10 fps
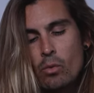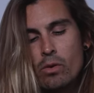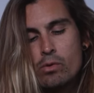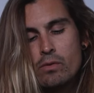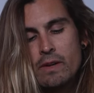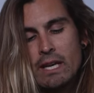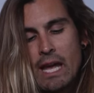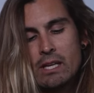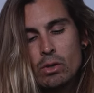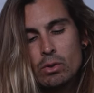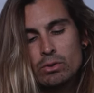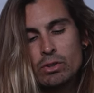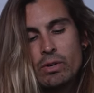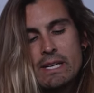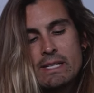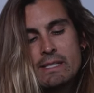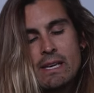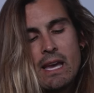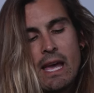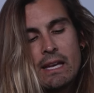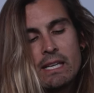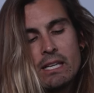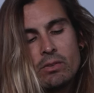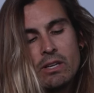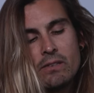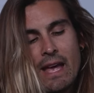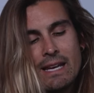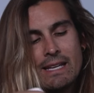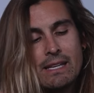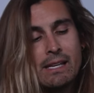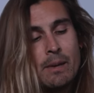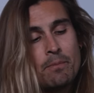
removing any old grease and getting rid of any